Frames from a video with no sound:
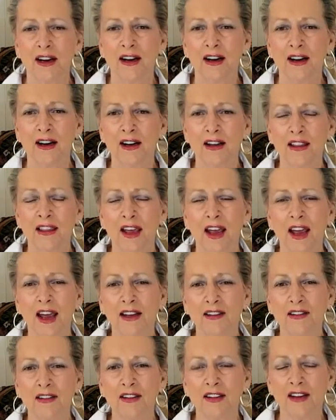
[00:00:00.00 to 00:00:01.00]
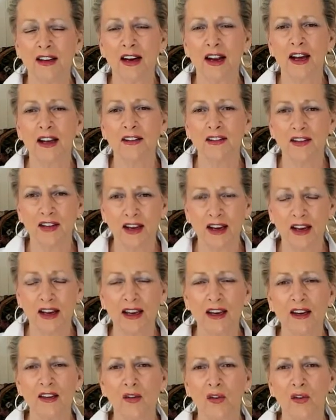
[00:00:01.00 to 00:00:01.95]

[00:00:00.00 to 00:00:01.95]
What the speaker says: the hats that I take,